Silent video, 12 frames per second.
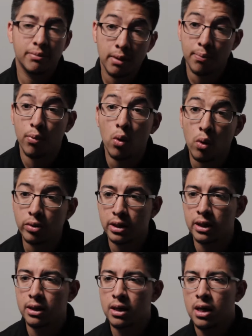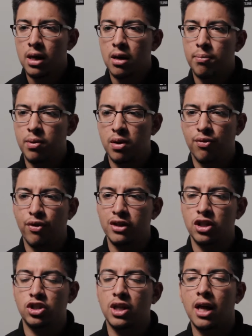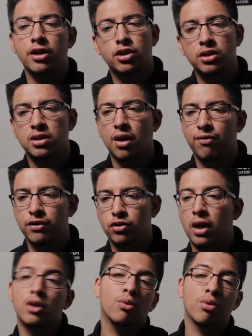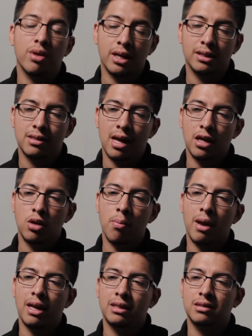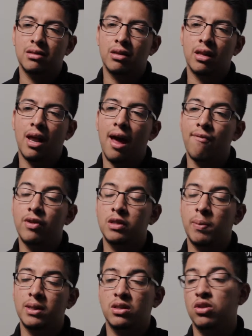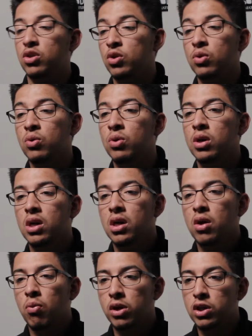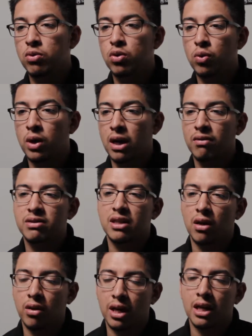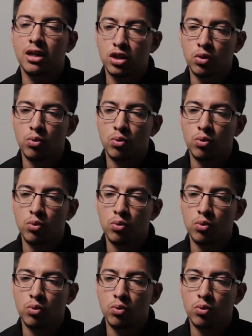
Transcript: things and be bold and be unafraid to challenge yourself and try new things that you may necessarily not have the space to do when you do kind of settle